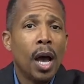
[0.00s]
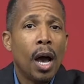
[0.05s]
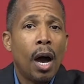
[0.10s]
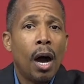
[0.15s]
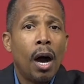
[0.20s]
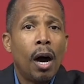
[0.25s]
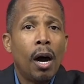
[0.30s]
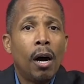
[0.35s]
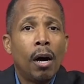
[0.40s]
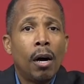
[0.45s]

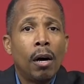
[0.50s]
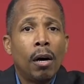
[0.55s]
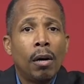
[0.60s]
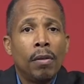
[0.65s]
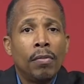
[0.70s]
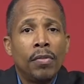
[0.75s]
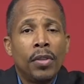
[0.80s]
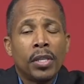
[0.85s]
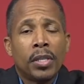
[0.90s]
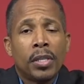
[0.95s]

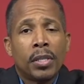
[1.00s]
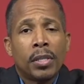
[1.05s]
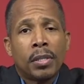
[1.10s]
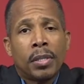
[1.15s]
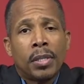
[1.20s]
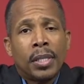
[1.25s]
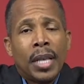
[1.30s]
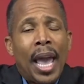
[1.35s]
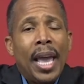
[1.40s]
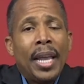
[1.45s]
Uh, the
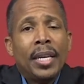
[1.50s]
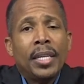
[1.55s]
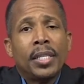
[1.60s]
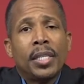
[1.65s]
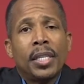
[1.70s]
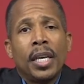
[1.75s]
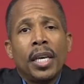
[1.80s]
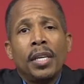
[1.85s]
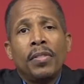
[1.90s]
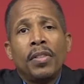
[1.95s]

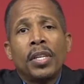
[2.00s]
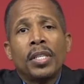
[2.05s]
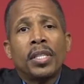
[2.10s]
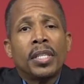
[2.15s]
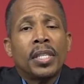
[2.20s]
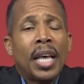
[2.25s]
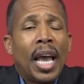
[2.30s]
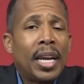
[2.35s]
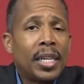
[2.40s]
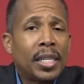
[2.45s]
sanity, the
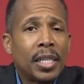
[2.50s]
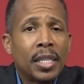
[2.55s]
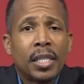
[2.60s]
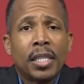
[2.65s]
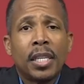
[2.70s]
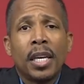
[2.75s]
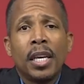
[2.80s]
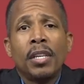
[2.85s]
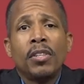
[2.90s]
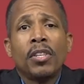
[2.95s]

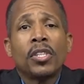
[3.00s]
sanctity,